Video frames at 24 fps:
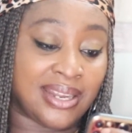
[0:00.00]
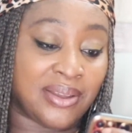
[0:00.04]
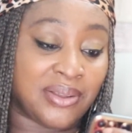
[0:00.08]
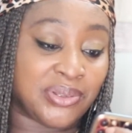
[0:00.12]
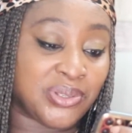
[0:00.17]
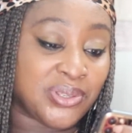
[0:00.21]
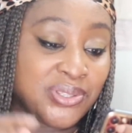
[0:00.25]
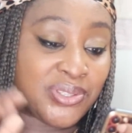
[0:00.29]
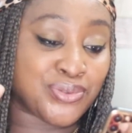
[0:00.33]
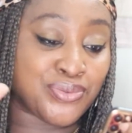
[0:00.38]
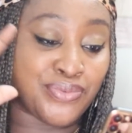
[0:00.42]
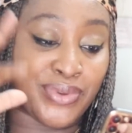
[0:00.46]
I'll
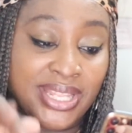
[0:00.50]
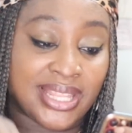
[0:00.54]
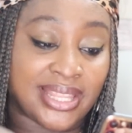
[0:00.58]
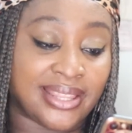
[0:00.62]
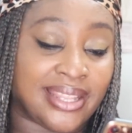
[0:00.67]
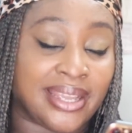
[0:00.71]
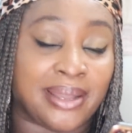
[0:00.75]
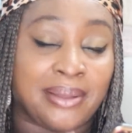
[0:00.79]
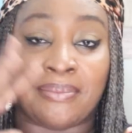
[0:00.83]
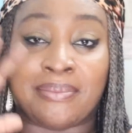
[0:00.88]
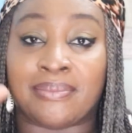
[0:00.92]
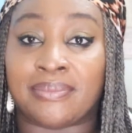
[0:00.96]
just read
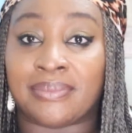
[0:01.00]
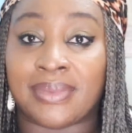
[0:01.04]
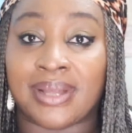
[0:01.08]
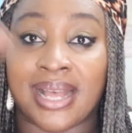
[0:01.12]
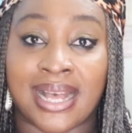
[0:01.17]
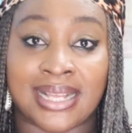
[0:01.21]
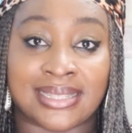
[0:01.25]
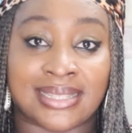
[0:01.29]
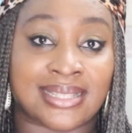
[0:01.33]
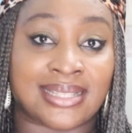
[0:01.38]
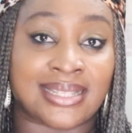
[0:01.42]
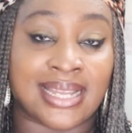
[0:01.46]
them
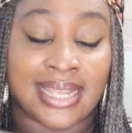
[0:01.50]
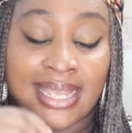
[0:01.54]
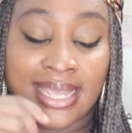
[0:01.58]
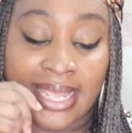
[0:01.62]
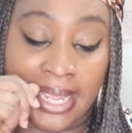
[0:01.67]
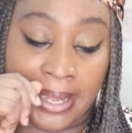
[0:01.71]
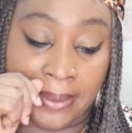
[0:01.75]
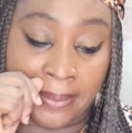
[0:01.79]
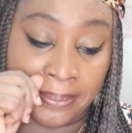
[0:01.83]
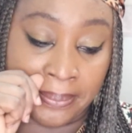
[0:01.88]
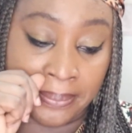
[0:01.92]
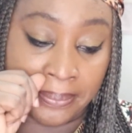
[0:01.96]
as they
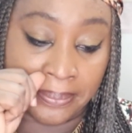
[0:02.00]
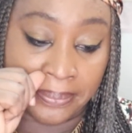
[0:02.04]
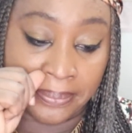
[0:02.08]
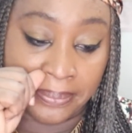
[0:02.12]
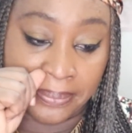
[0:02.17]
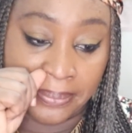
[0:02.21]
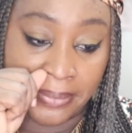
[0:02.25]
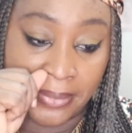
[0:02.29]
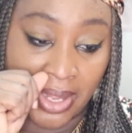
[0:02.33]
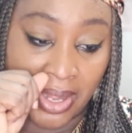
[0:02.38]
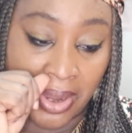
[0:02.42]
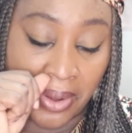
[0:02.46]
came.
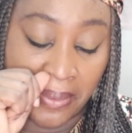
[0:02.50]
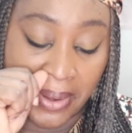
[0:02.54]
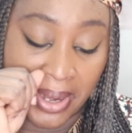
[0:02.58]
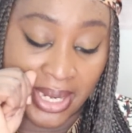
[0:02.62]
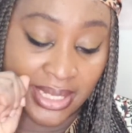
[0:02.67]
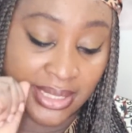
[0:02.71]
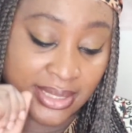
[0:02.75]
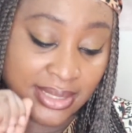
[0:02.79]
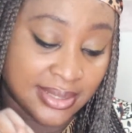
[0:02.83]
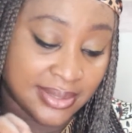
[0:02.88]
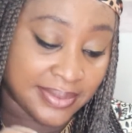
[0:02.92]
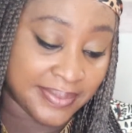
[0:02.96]
All
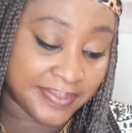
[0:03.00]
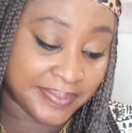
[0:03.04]
right.